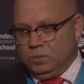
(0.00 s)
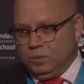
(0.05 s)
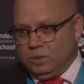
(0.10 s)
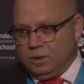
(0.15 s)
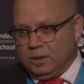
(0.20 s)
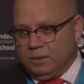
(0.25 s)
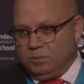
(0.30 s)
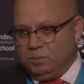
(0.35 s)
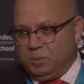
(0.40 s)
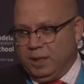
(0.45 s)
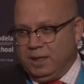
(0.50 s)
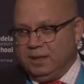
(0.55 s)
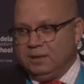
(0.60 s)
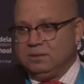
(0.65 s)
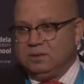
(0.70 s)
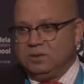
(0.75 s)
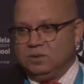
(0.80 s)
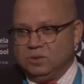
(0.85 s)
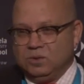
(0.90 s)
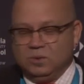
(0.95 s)
what I'm
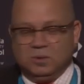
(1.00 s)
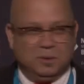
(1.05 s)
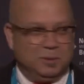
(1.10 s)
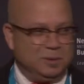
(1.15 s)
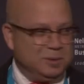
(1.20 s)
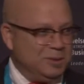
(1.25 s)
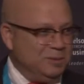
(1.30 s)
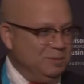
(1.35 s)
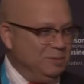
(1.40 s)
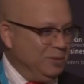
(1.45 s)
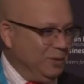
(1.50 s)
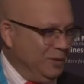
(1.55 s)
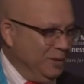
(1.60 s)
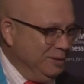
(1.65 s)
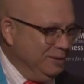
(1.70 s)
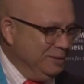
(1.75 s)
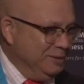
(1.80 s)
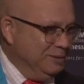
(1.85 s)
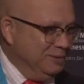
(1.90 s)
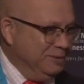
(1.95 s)
paid to do and was
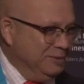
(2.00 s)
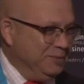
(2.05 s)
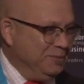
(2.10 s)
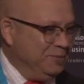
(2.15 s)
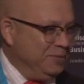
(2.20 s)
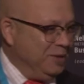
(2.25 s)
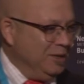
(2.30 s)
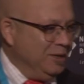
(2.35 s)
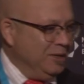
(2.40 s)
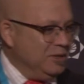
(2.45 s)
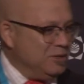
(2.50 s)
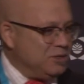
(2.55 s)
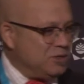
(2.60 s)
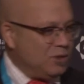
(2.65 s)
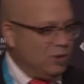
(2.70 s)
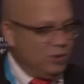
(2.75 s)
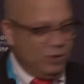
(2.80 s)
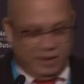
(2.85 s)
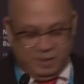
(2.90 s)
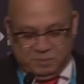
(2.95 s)
employed to do.
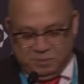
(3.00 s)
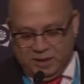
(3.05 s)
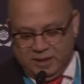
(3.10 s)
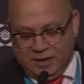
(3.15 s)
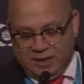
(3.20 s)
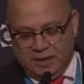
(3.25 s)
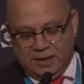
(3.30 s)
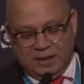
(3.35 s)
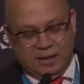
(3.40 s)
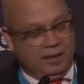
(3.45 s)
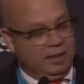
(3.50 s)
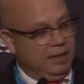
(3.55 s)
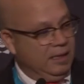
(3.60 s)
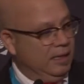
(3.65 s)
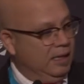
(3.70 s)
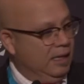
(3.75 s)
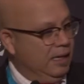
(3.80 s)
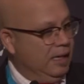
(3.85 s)
So let me